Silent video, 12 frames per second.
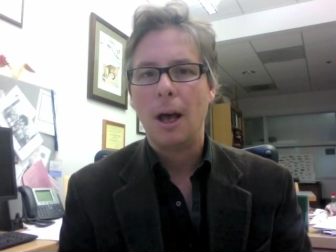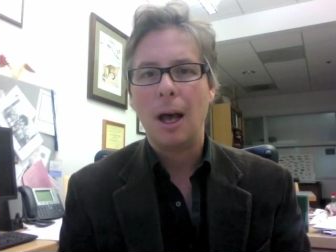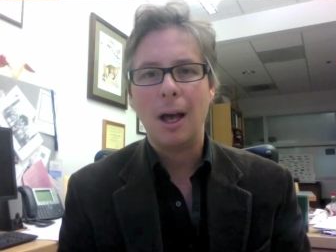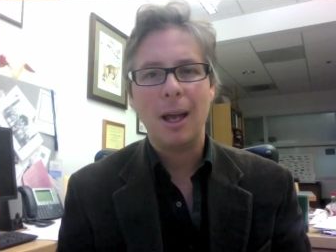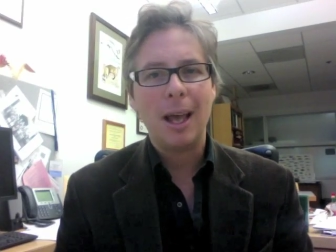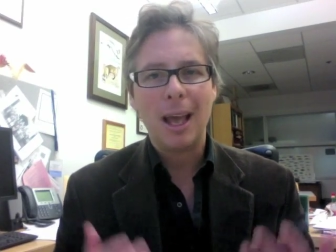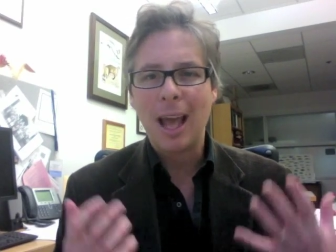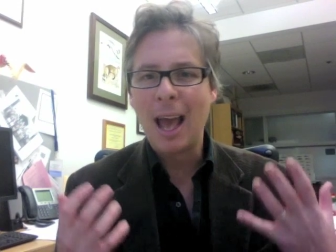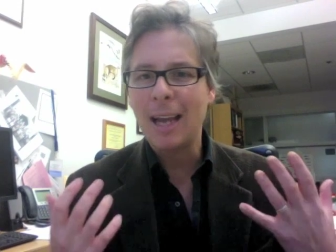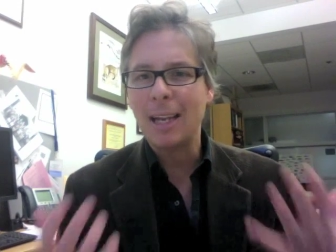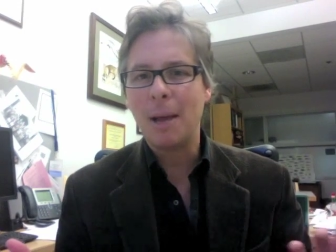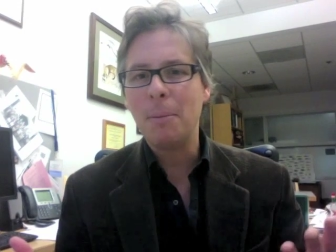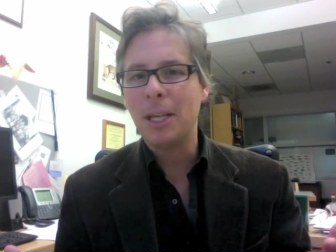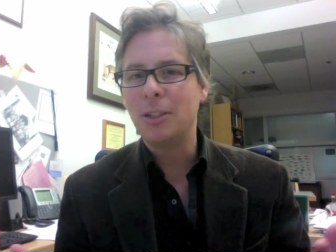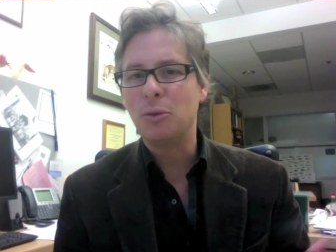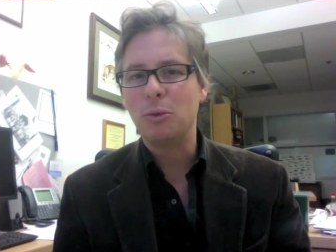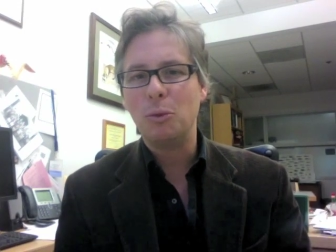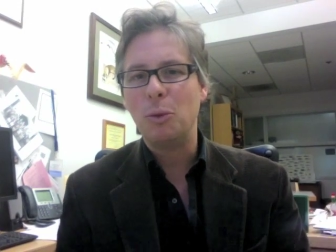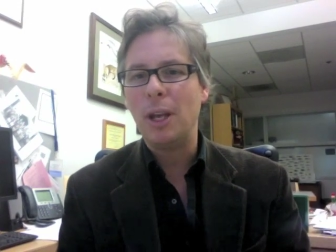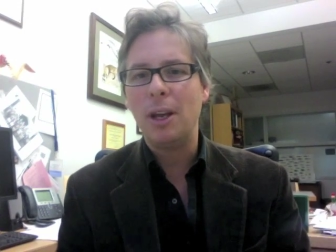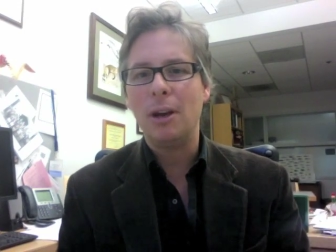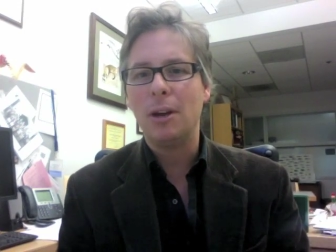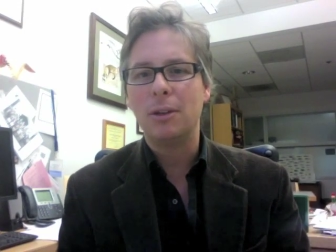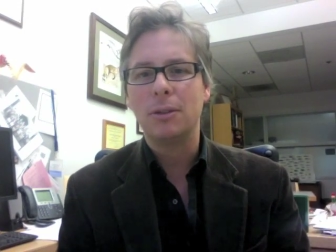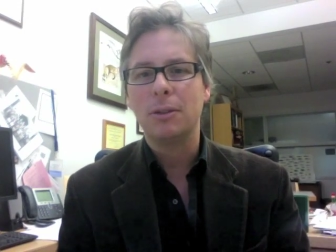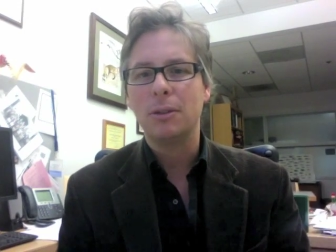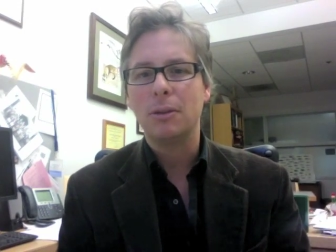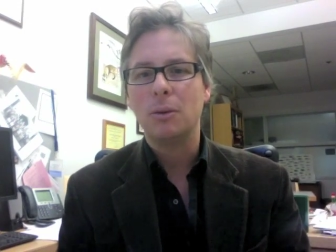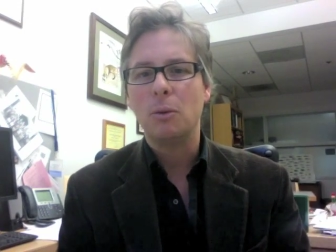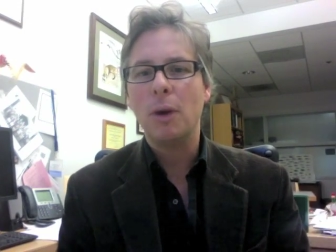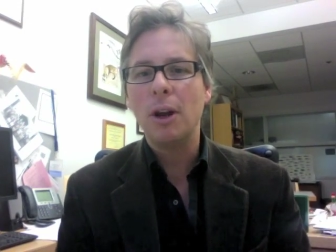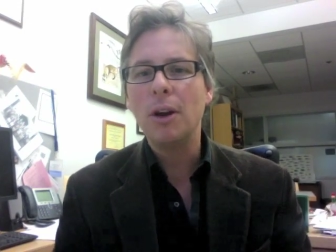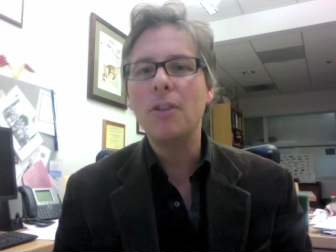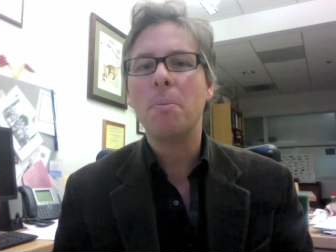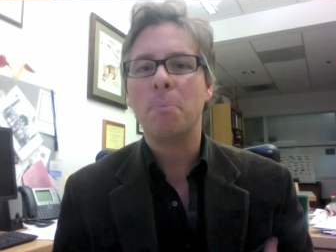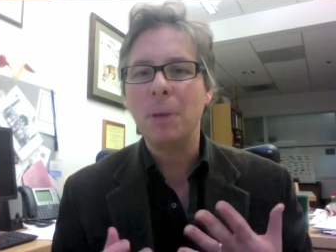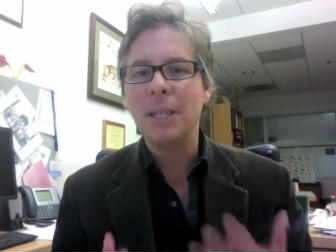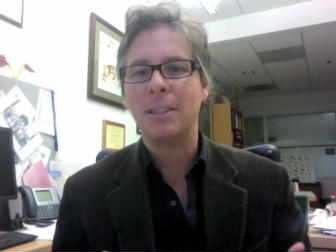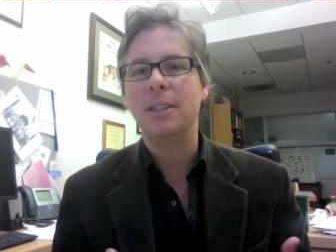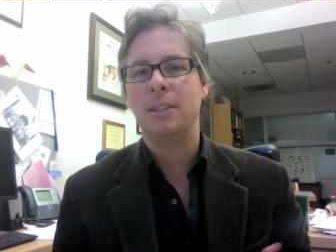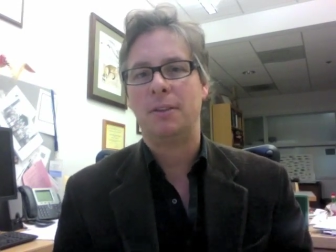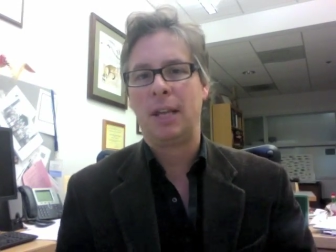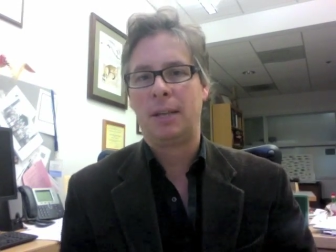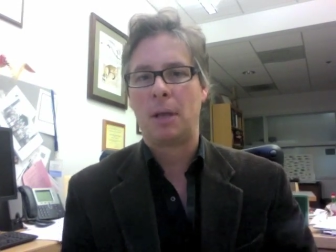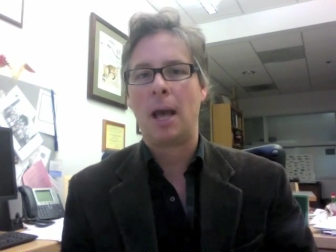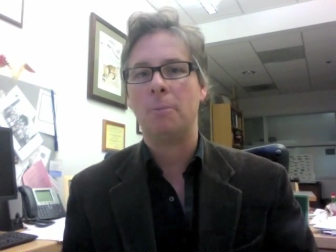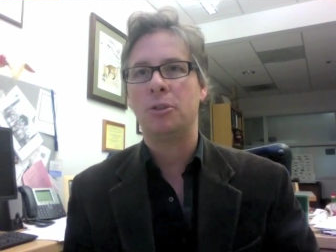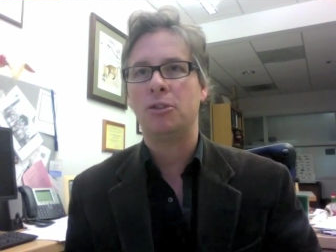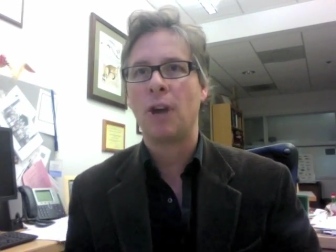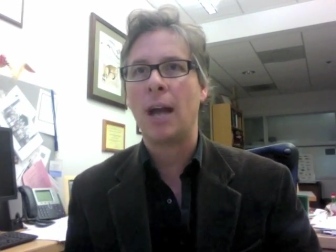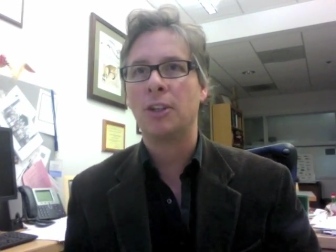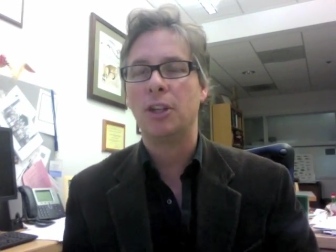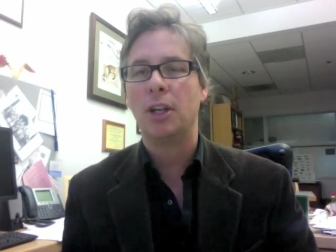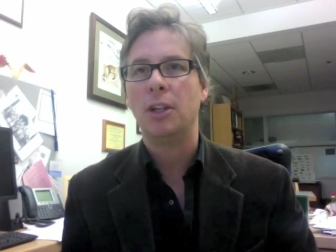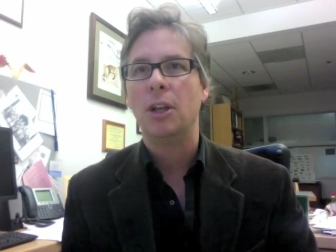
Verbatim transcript: Uh, academics, we are we are in the business of abstraction.